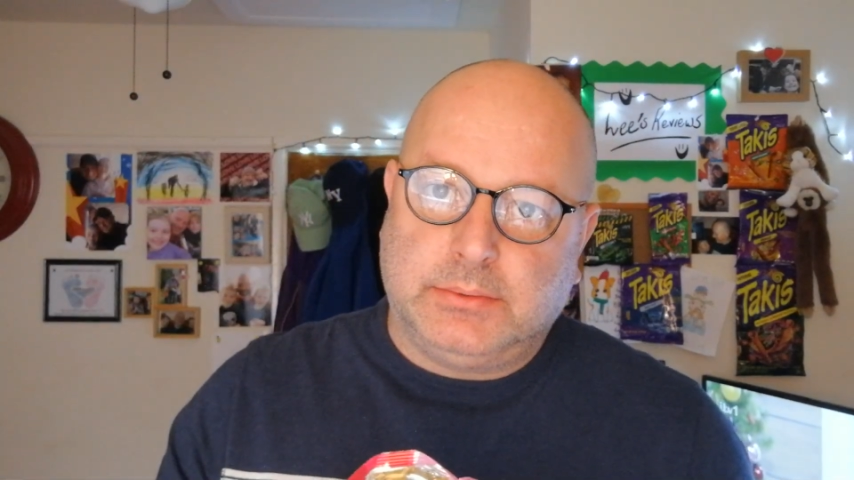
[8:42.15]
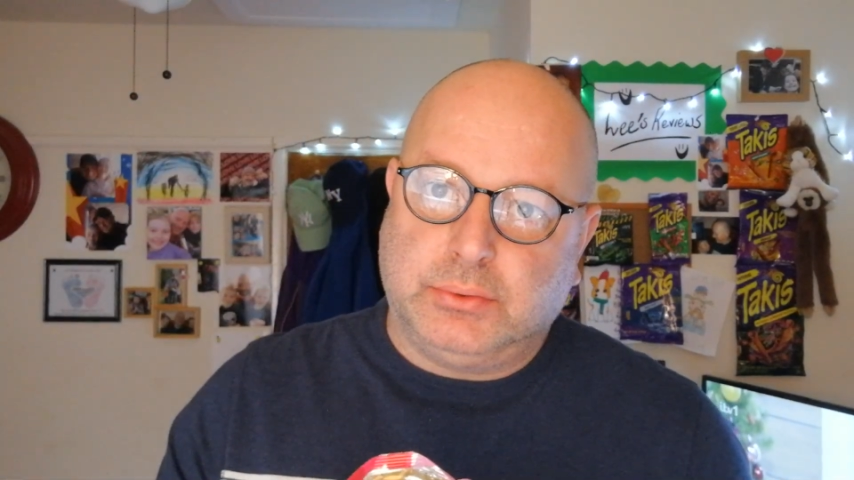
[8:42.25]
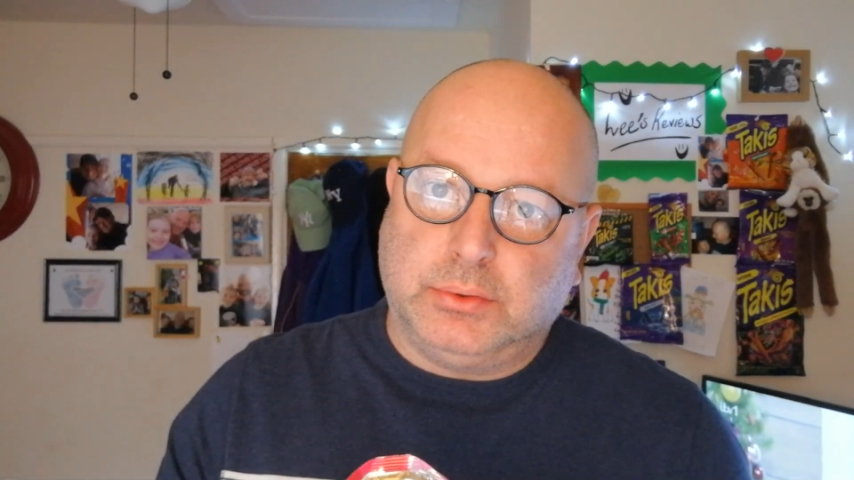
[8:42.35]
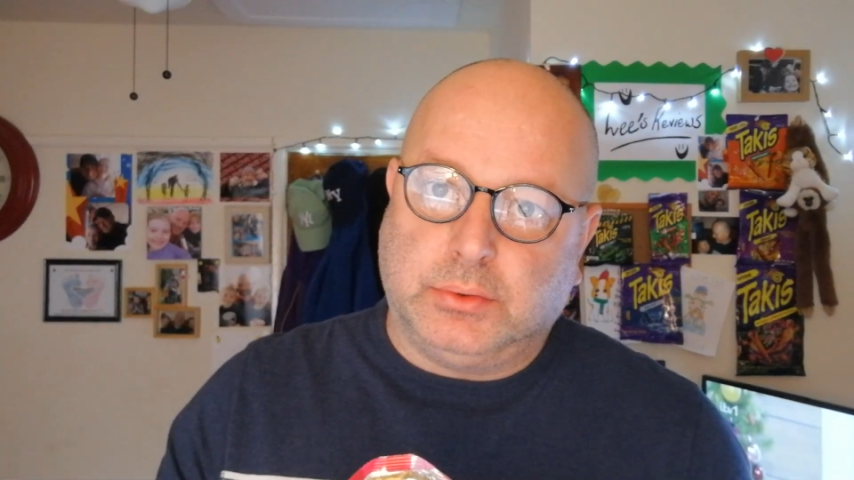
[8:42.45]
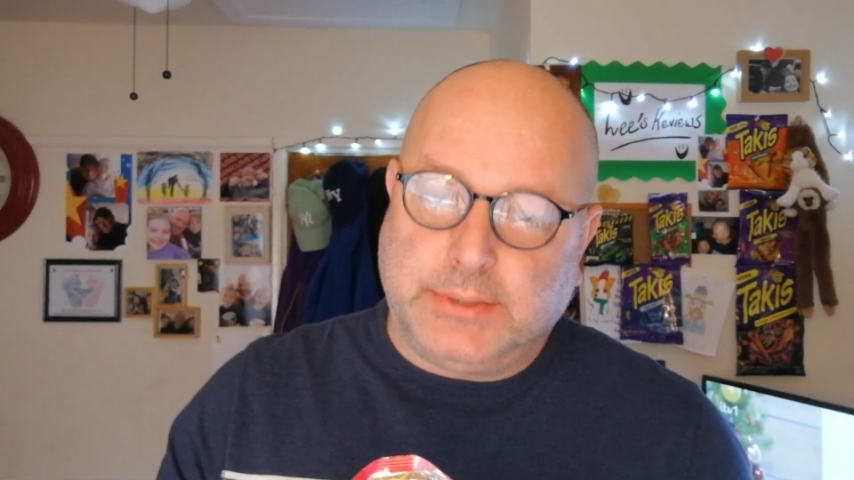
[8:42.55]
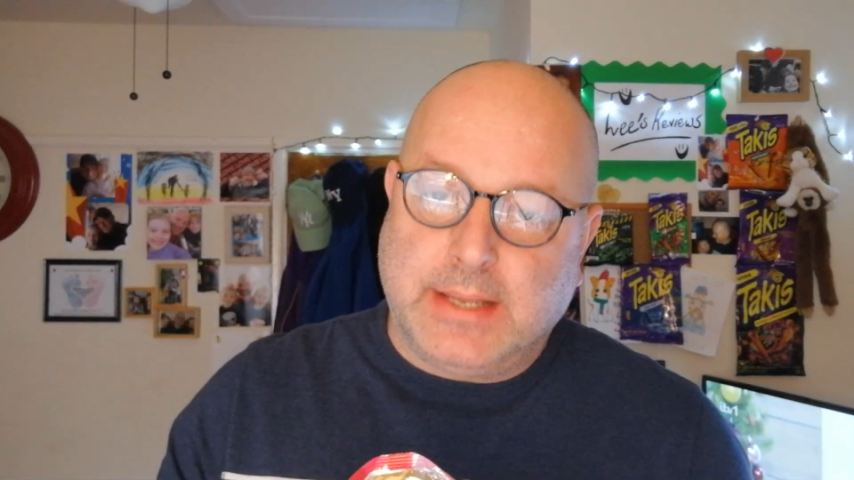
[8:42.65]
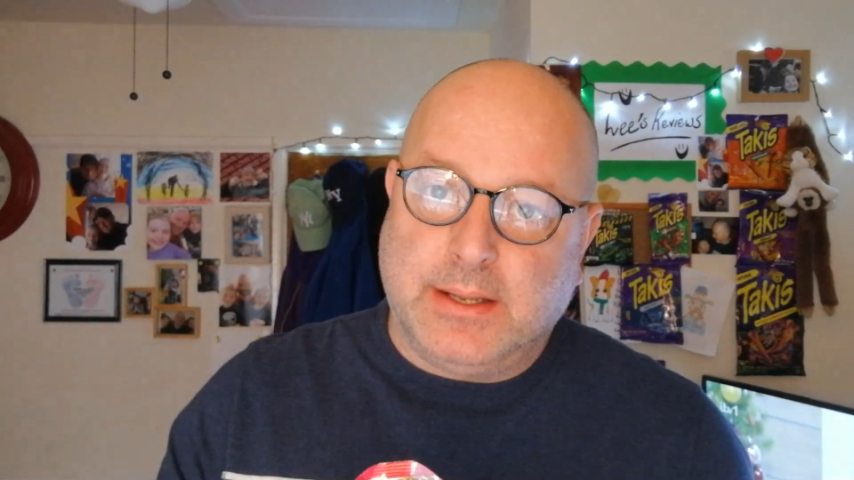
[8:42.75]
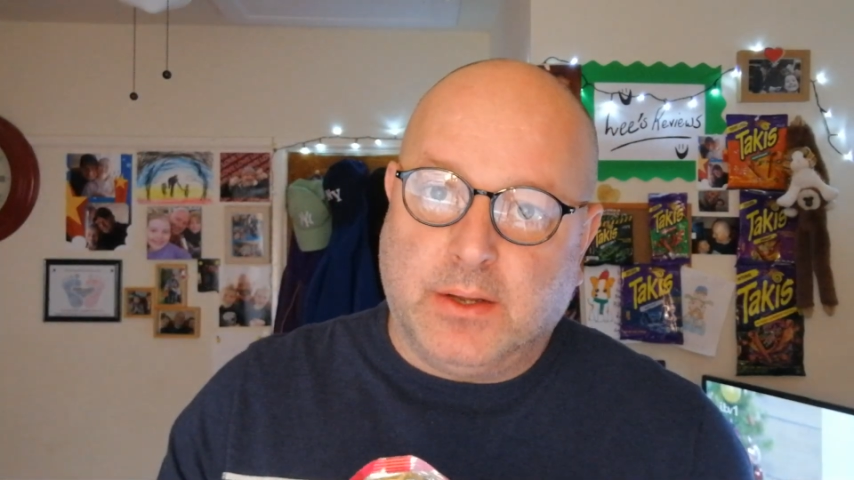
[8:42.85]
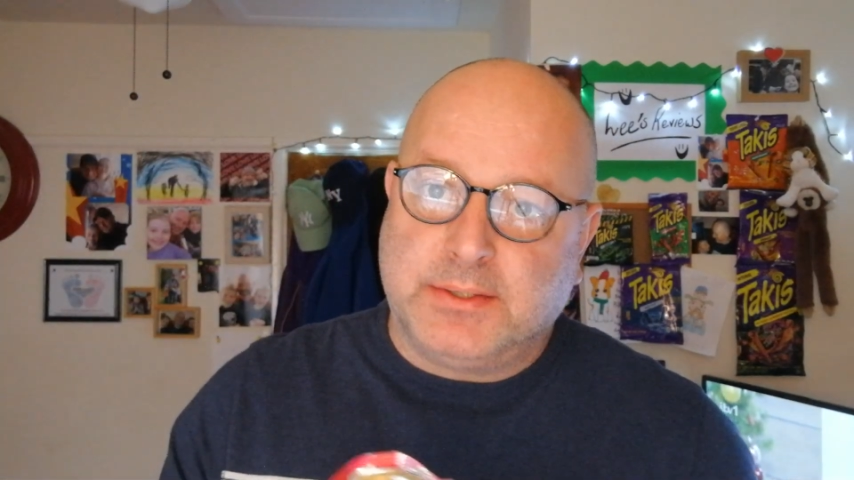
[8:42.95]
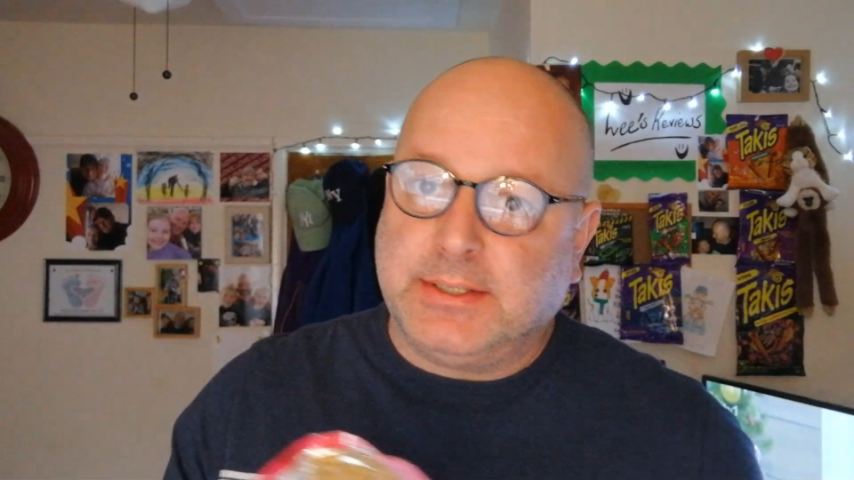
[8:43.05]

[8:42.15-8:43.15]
oh, yeah, they're nice.